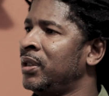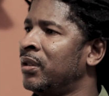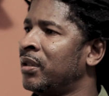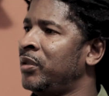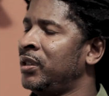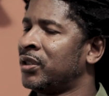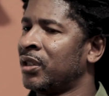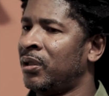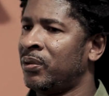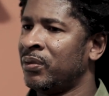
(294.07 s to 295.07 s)
You know what I mean?
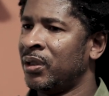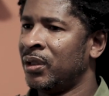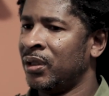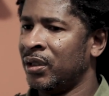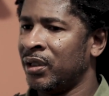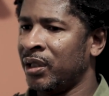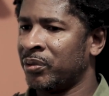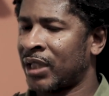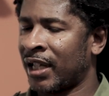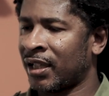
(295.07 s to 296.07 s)
So it
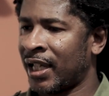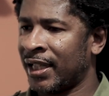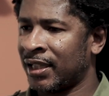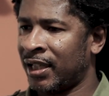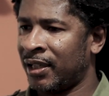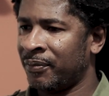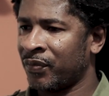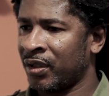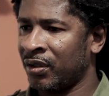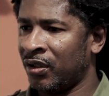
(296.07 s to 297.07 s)
was kind of like
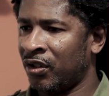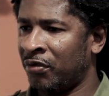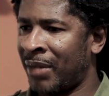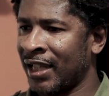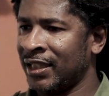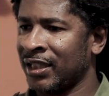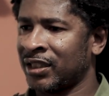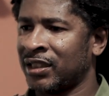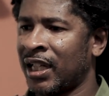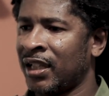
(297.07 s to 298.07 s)
Mali
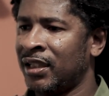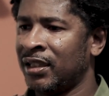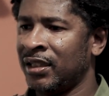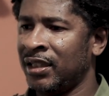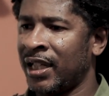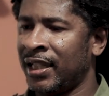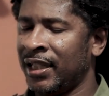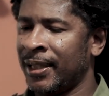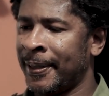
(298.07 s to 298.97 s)
Yeshatella, he had